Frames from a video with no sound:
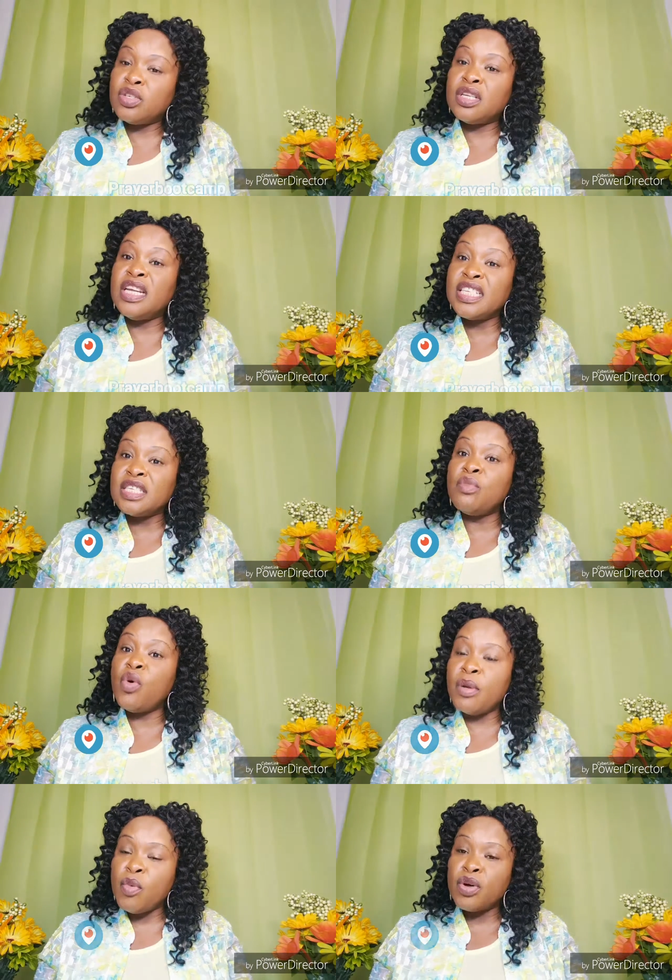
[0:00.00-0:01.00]
to listen
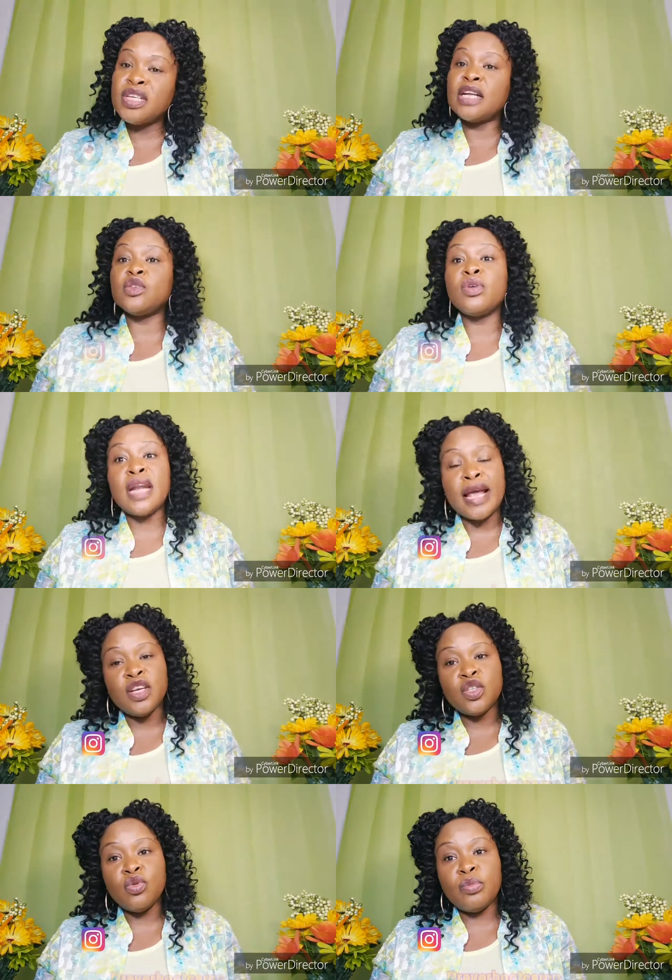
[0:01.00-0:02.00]
more and more. Then I took
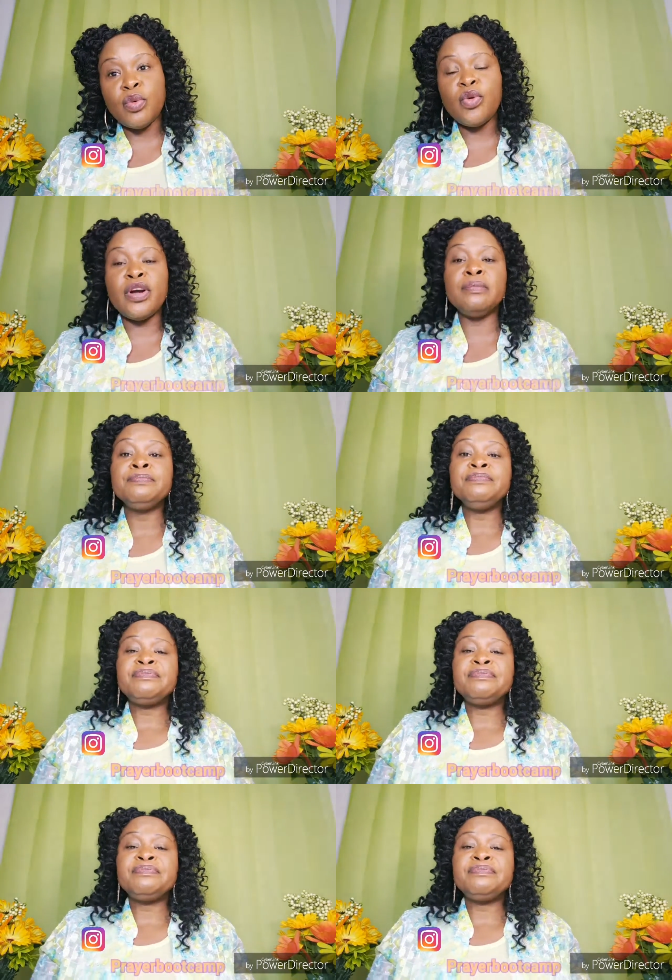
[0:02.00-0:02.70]
liking to her program.